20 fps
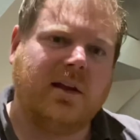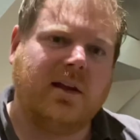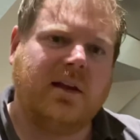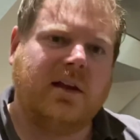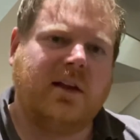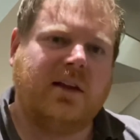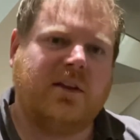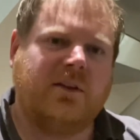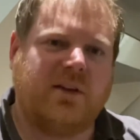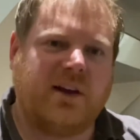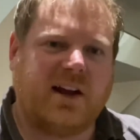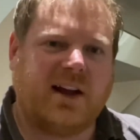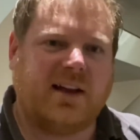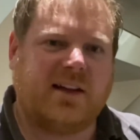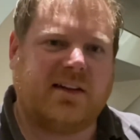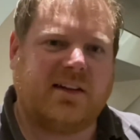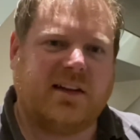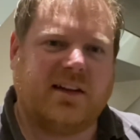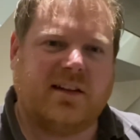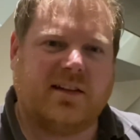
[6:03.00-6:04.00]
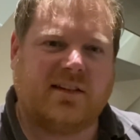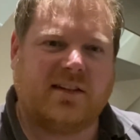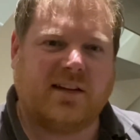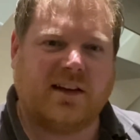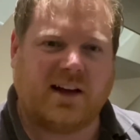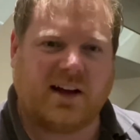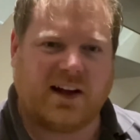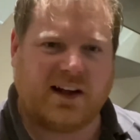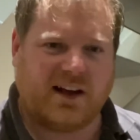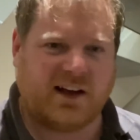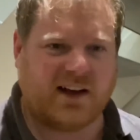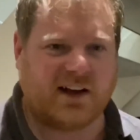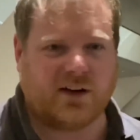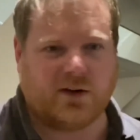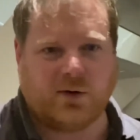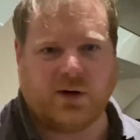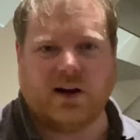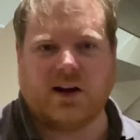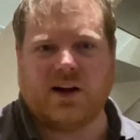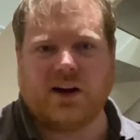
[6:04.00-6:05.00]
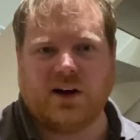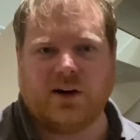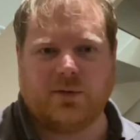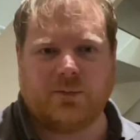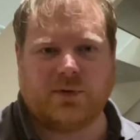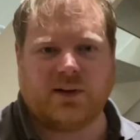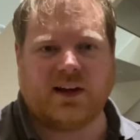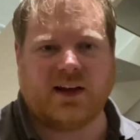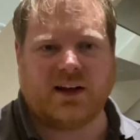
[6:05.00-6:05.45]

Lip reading: The reality is today I had quite a calm day.